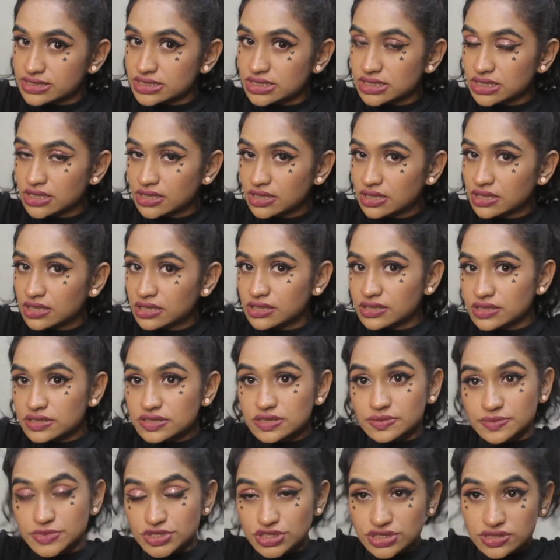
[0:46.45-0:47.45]
So
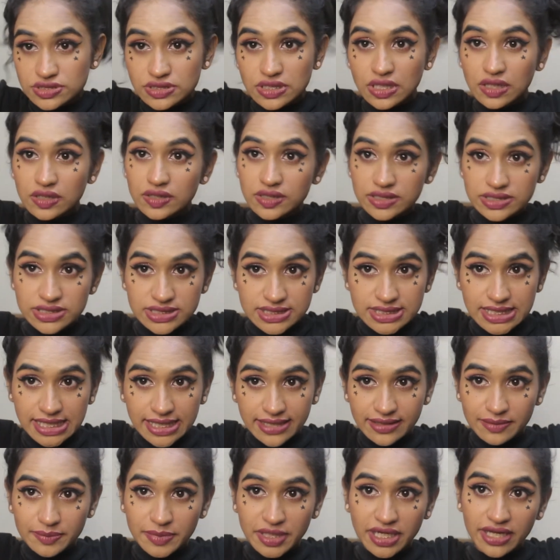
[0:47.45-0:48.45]
I'm just gonna
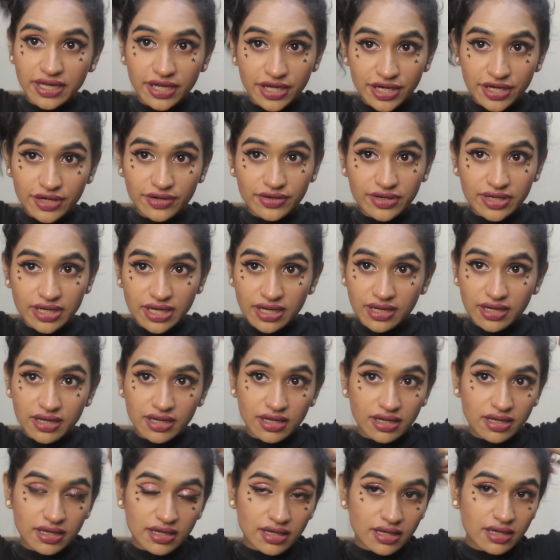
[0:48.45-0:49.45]
tie my hair
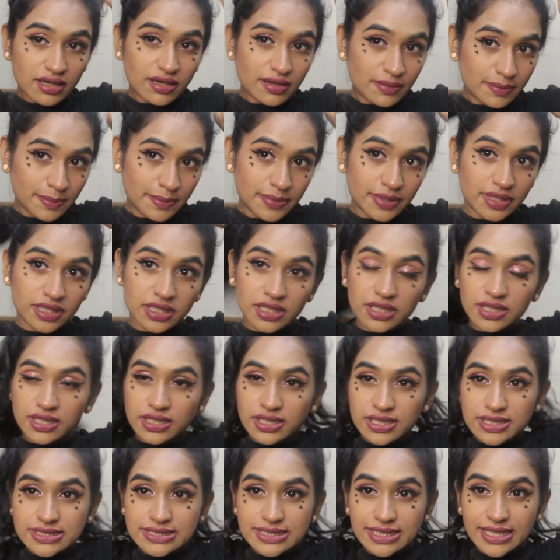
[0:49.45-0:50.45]
up
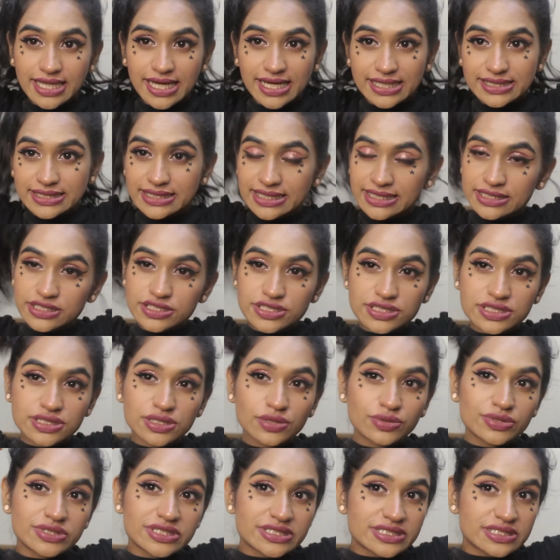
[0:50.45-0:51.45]
so that there is
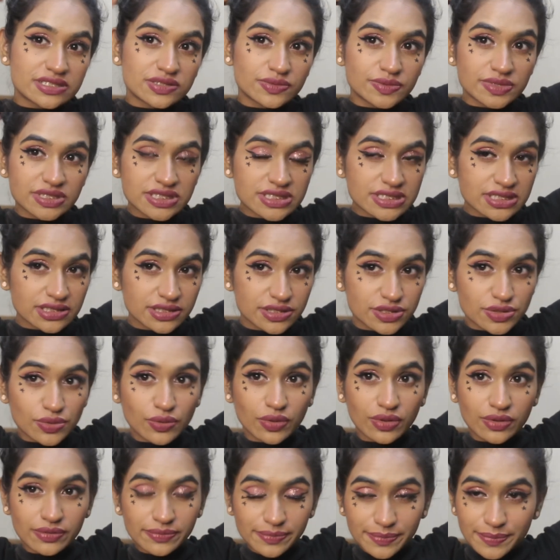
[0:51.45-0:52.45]
no disturbance at
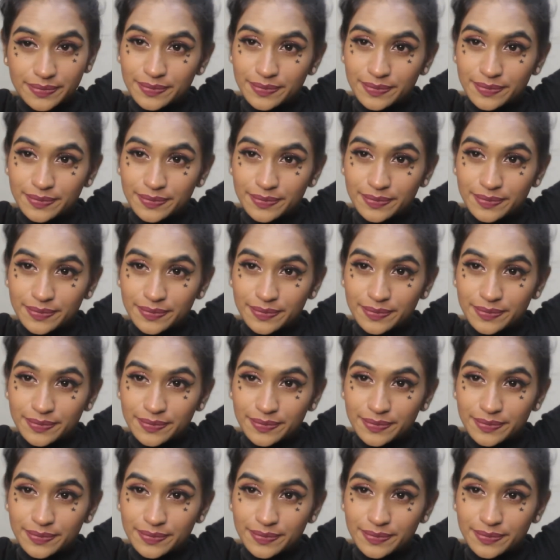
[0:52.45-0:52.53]
all.